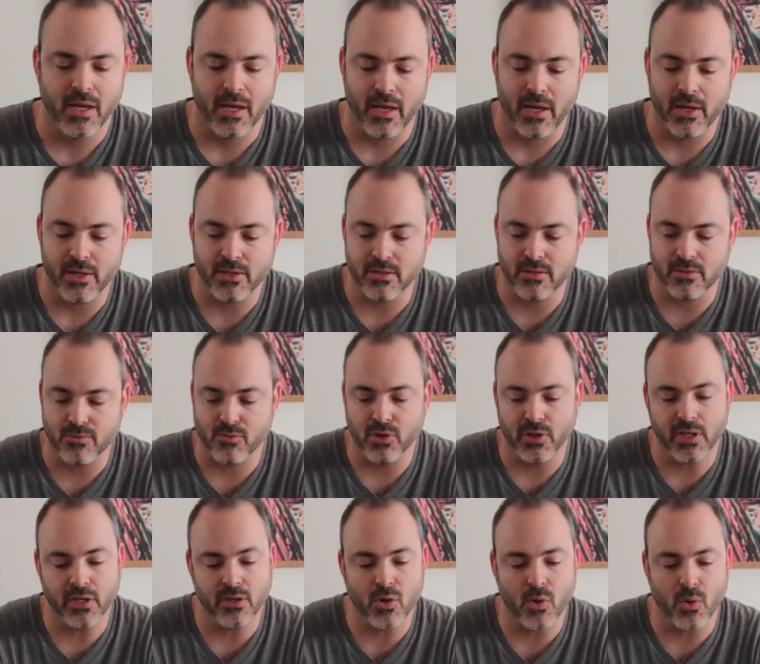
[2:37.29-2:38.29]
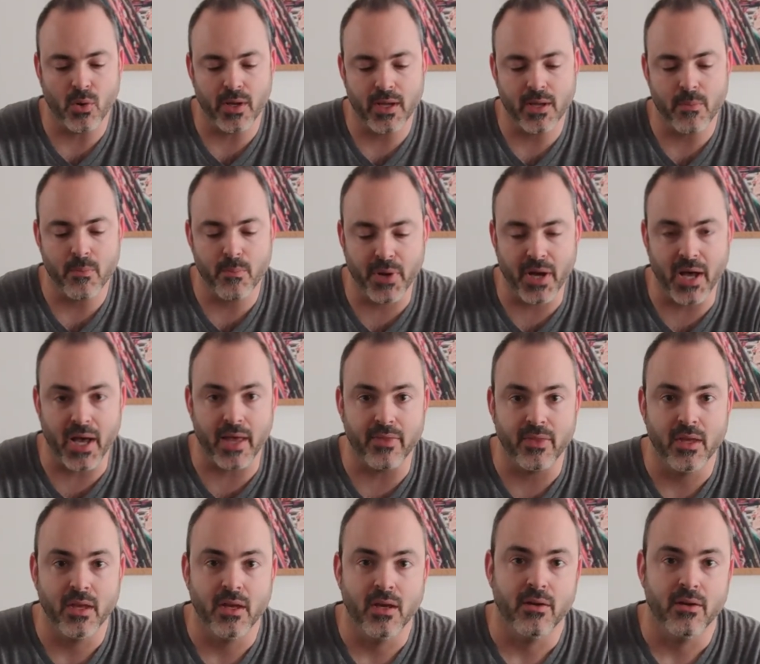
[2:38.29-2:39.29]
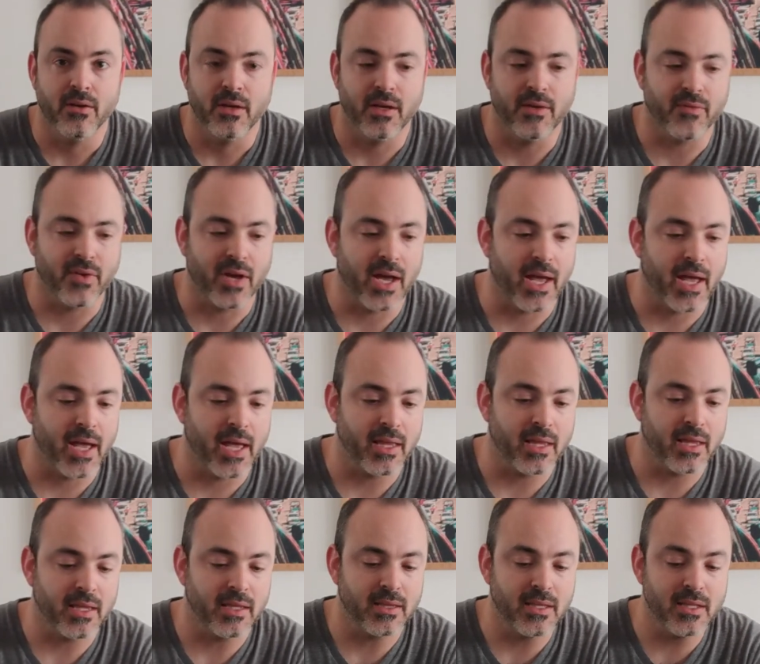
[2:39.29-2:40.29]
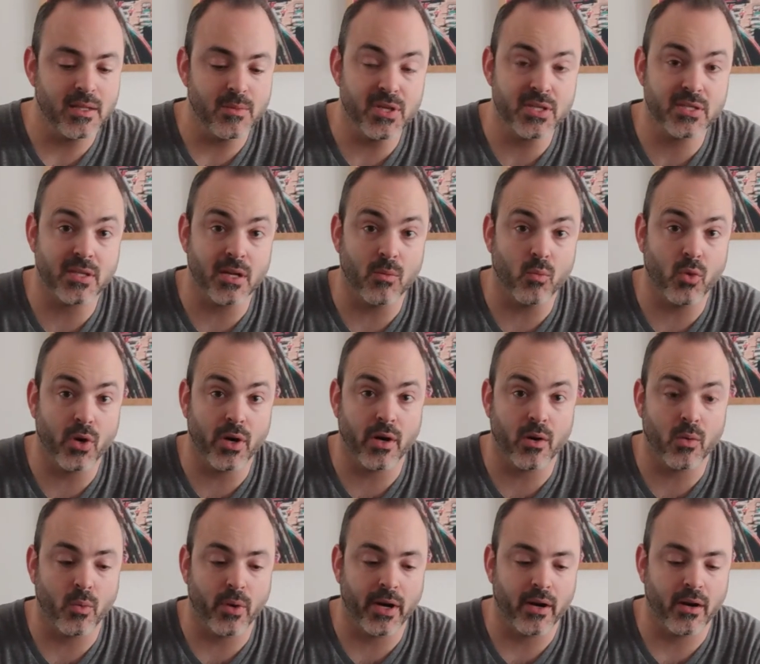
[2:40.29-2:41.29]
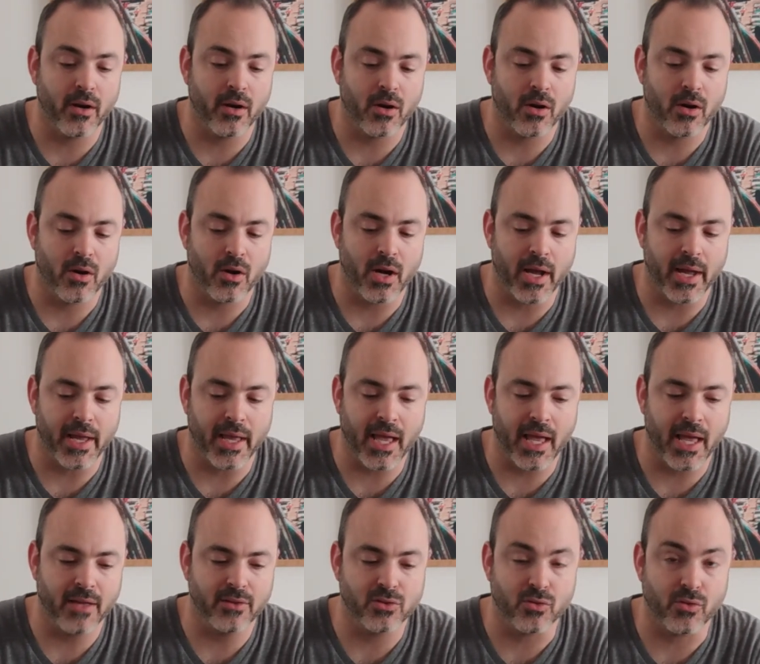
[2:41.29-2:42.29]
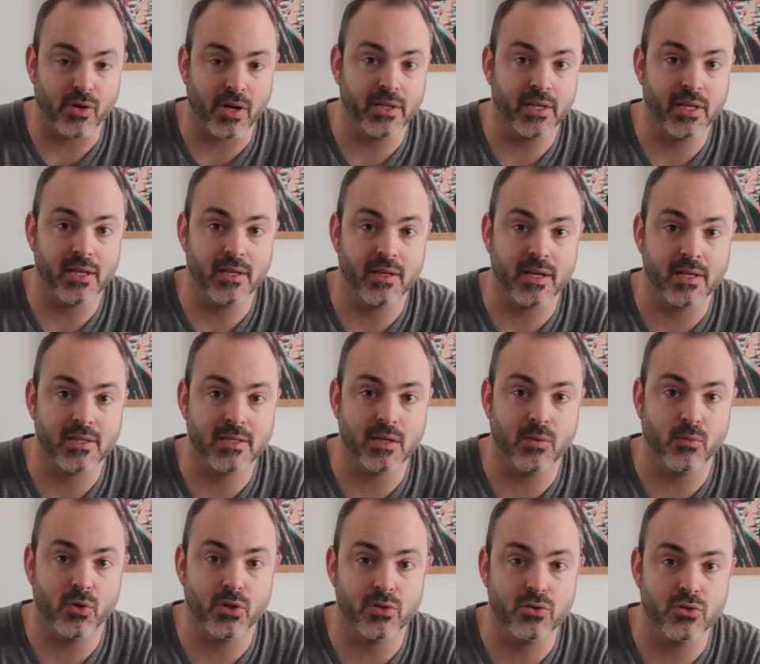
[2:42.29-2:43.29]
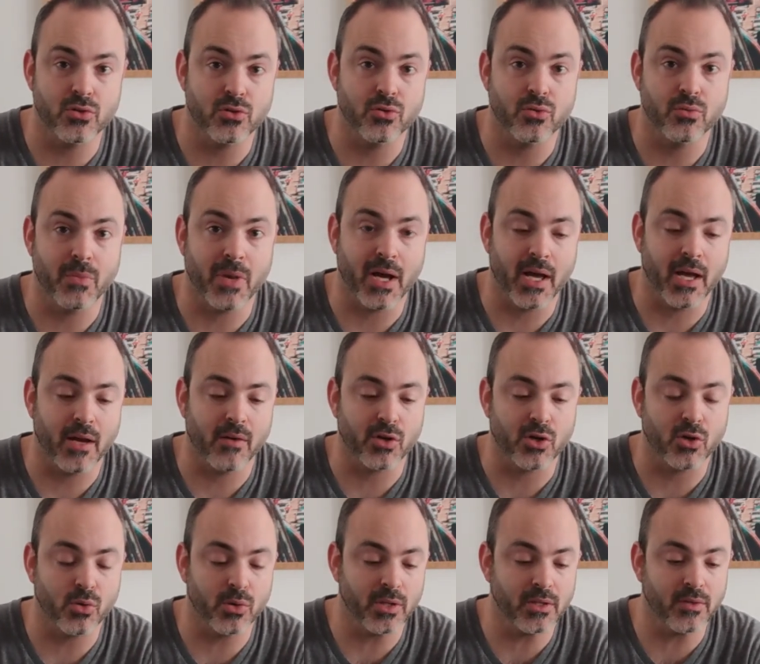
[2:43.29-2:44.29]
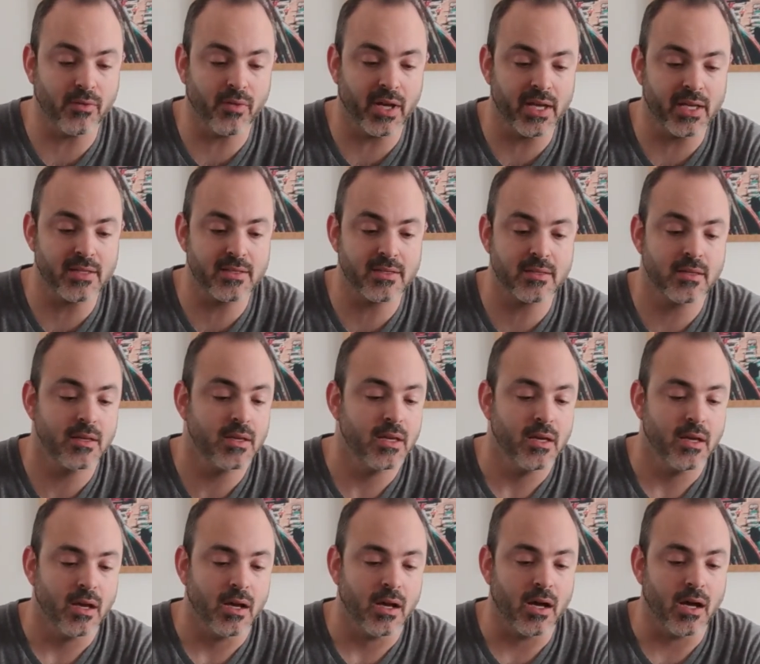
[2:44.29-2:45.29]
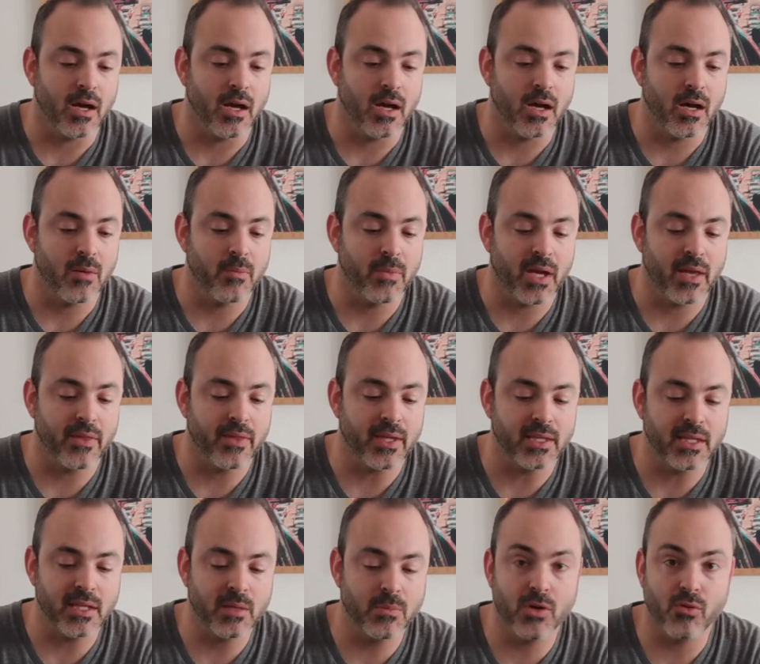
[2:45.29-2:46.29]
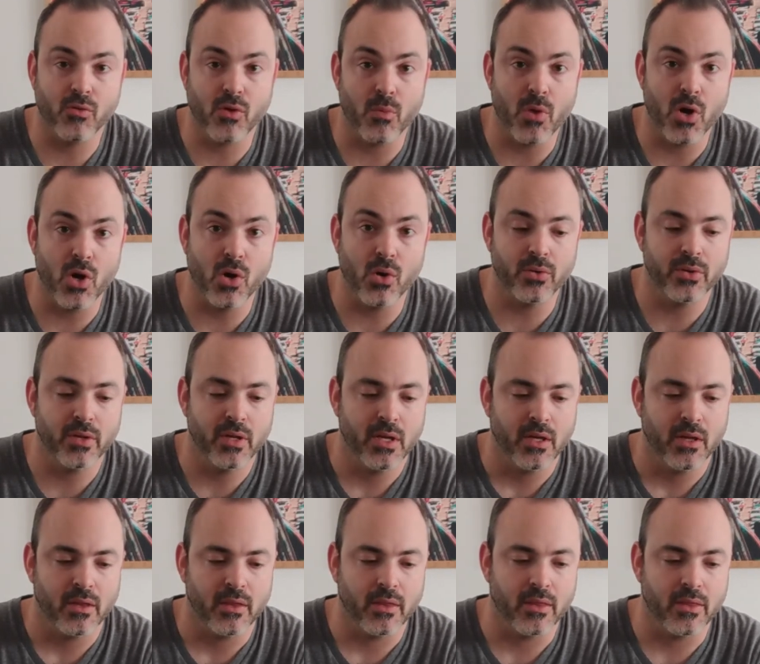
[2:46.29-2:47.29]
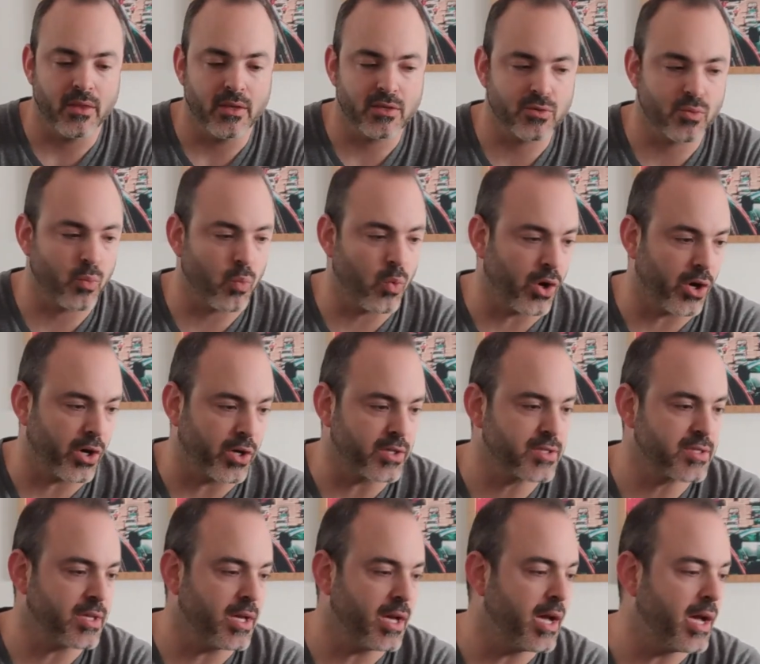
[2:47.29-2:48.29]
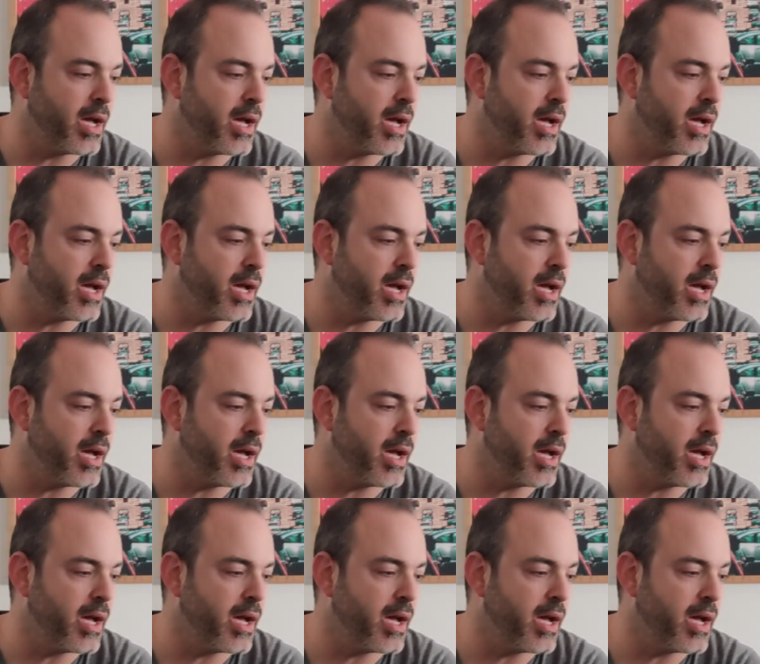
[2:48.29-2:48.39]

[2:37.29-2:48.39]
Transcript: It's really annoying, but if I need to be somewhere where I can't directly connect someone to my recording device, and they need to be remote, this works.